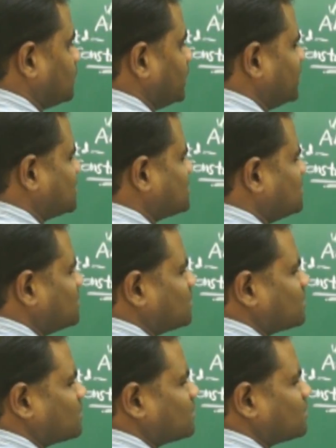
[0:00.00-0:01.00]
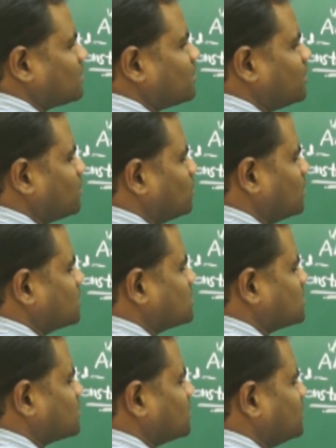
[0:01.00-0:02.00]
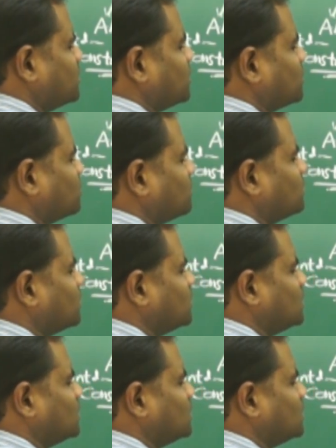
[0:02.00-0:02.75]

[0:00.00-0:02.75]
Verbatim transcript: A C equals D Q